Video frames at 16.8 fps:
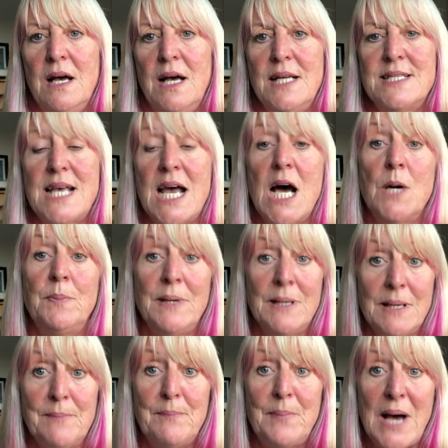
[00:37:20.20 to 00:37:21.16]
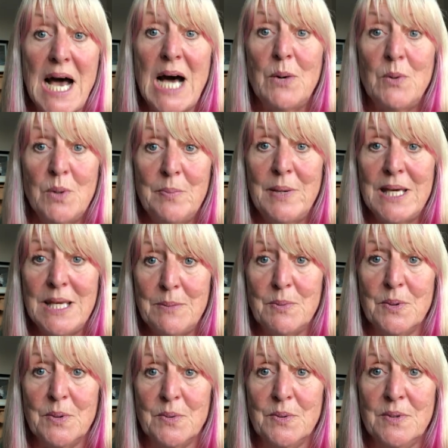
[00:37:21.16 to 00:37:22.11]
It's helping empower
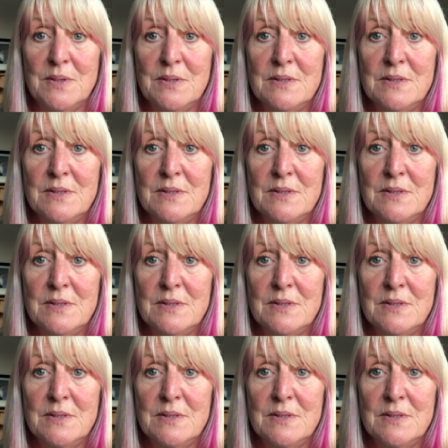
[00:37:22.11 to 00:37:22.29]
people.